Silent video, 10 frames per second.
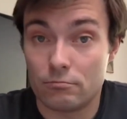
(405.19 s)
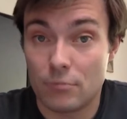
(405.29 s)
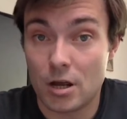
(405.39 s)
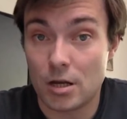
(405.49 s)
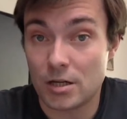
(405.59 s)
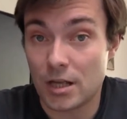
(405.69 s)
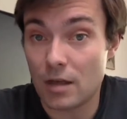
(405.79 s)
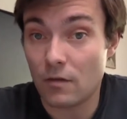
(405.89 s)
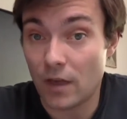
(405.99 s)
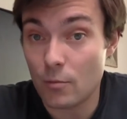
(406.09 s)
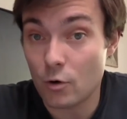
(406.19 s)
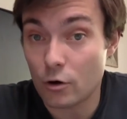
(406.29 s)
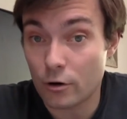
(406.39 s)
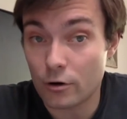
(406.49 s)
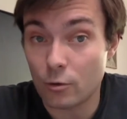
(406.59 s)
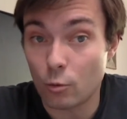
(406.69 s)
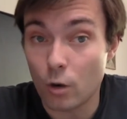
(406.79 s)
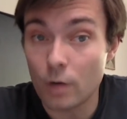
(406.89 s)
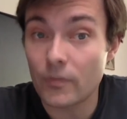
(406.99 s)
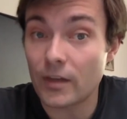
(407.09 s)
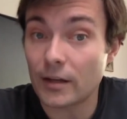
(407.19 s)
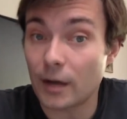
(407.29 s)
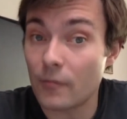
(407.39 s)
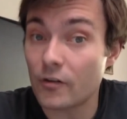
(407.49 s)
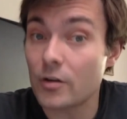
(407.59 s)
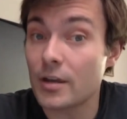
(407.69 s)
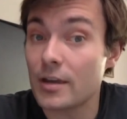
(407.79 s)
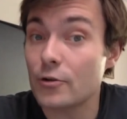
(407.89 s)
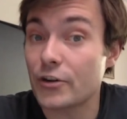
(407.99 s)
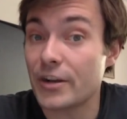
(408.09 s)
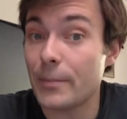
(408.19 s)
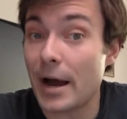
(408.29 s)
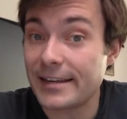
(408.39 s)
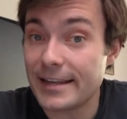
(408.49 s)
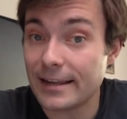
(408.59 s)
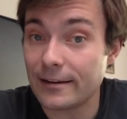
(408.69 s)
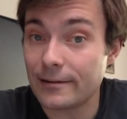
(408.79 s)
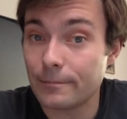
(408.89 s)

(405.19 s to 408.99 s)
and give him or her the warmth and comfort he or she might need.